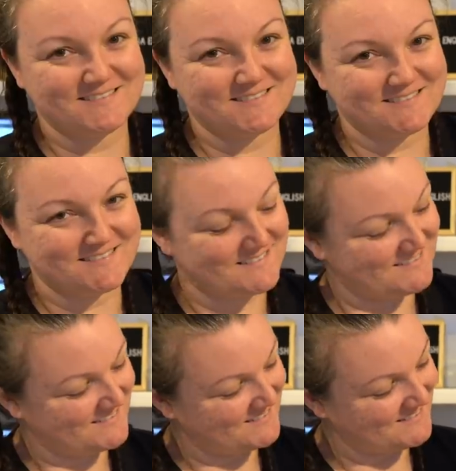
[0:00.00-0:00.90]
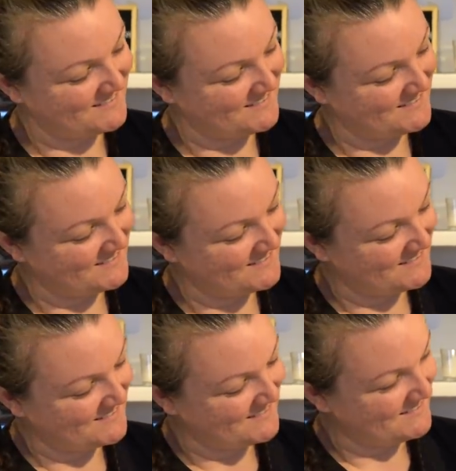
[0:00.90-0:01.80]

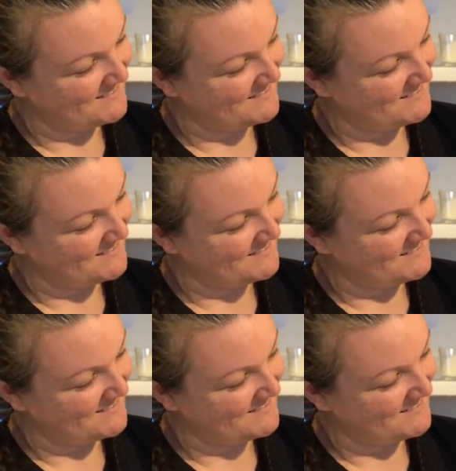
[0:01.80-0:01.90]
(silence)